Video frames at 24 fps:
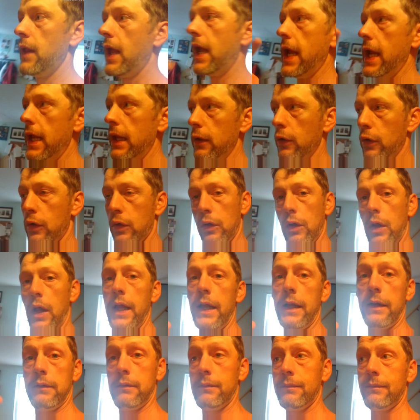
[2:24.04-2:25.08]
they look
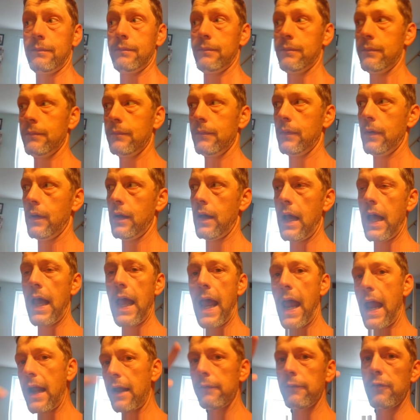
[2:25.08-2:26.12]
like a
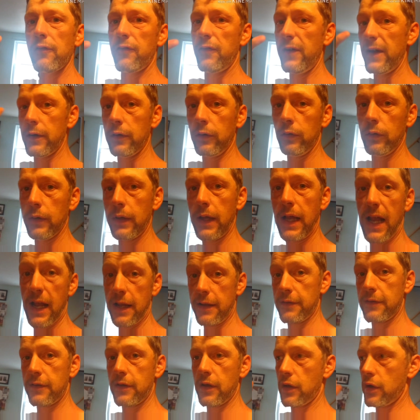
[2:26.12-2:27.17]
head of a fiddle,
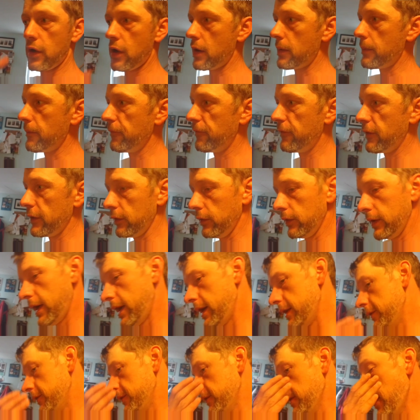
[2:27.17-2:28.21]
hence the term
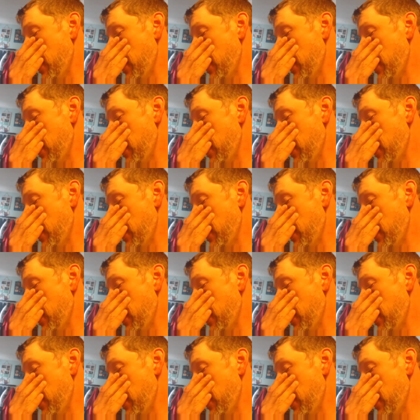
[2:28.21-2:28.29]
fiddlehead.